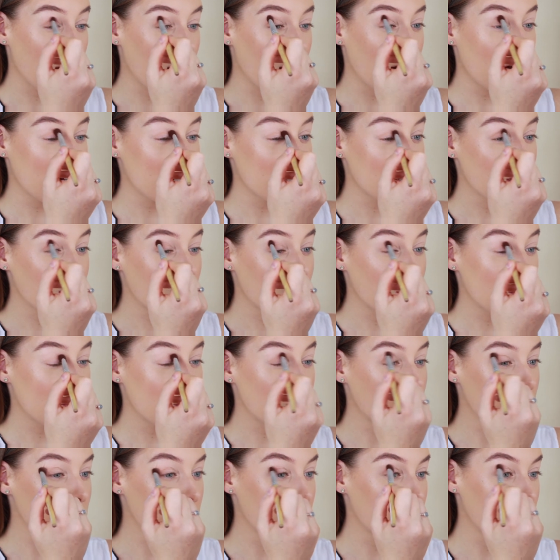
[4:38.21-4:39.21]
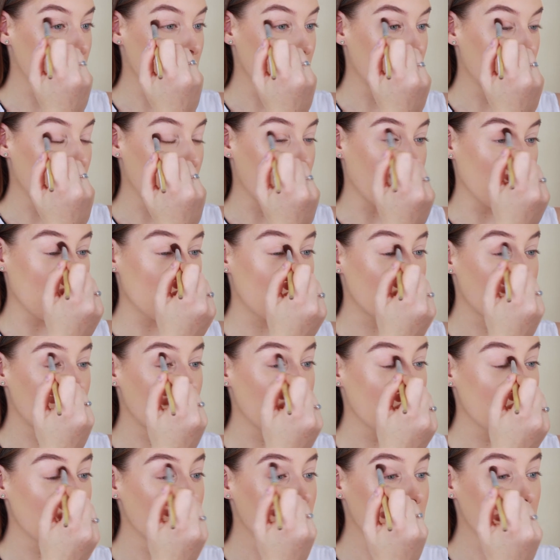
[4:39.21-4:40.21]
eyeshadow just in my
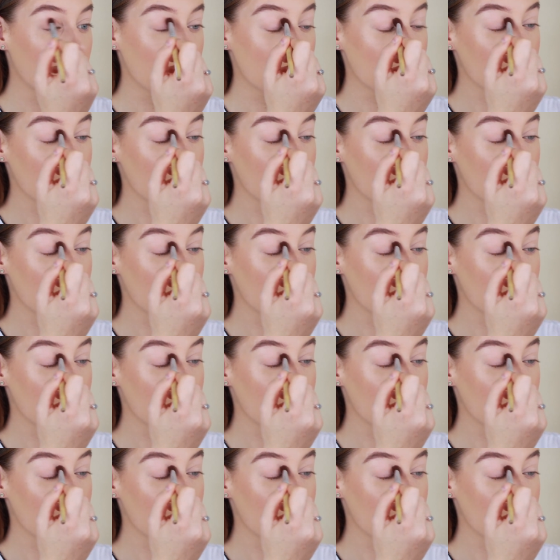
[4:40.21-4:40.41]
crease